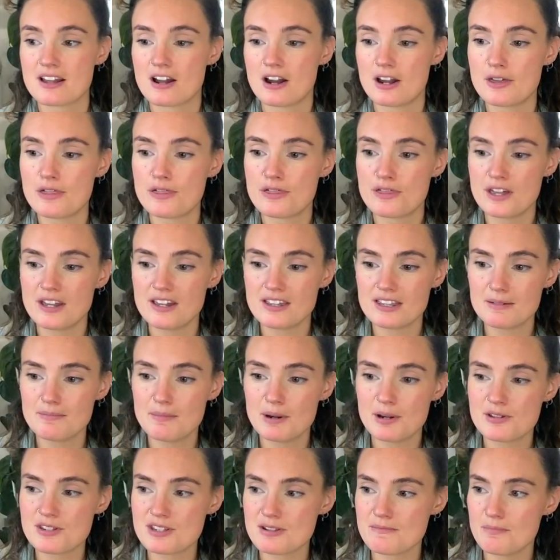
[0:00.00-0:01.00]
I think the
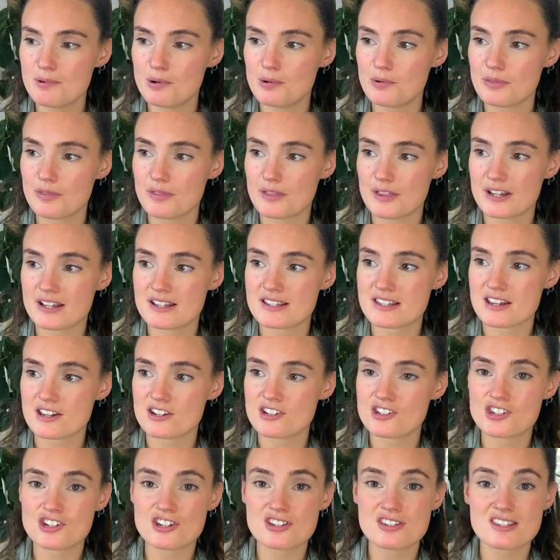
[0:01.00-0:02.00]
most important things are
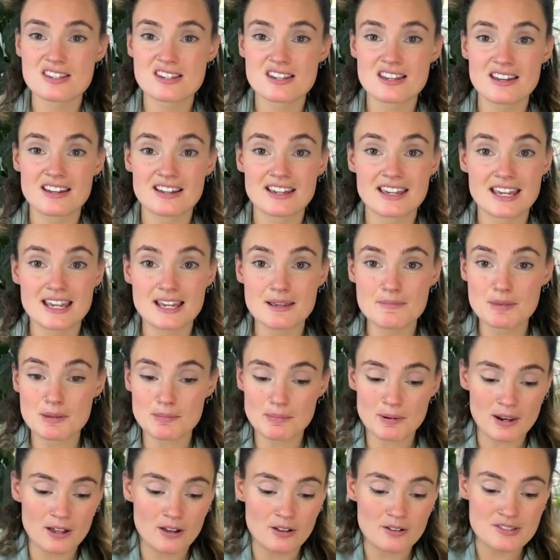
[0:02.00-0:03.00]
just to keep the
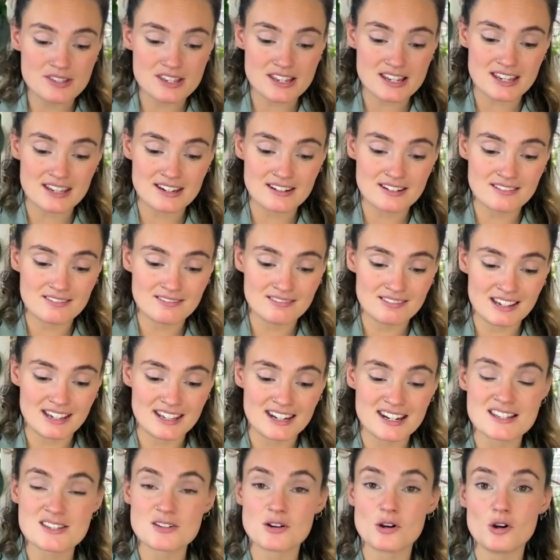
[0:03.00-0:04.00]
plant in, in
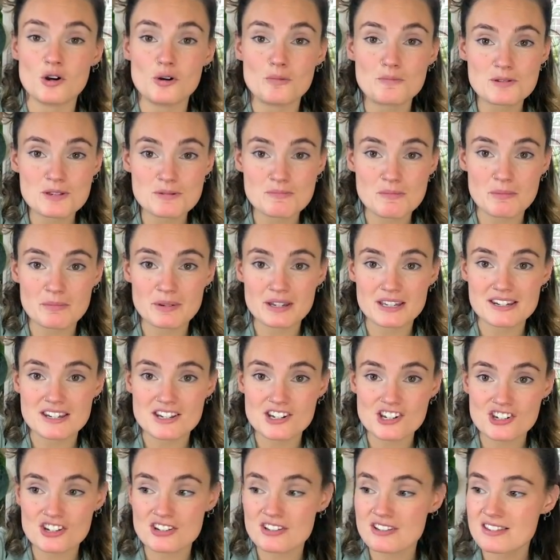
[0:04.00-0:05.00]
its optimum
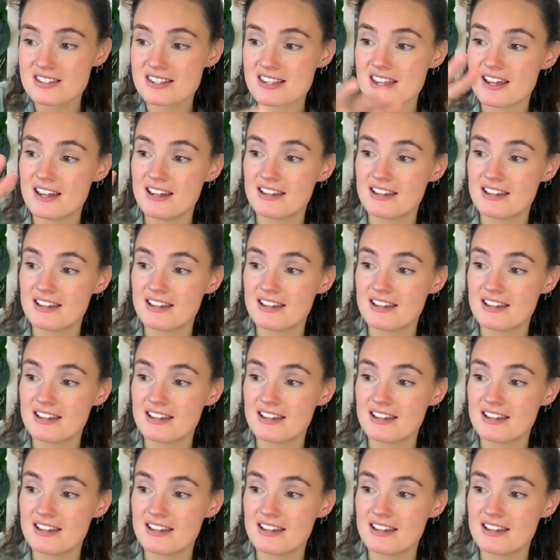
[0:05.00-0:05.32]
conditions.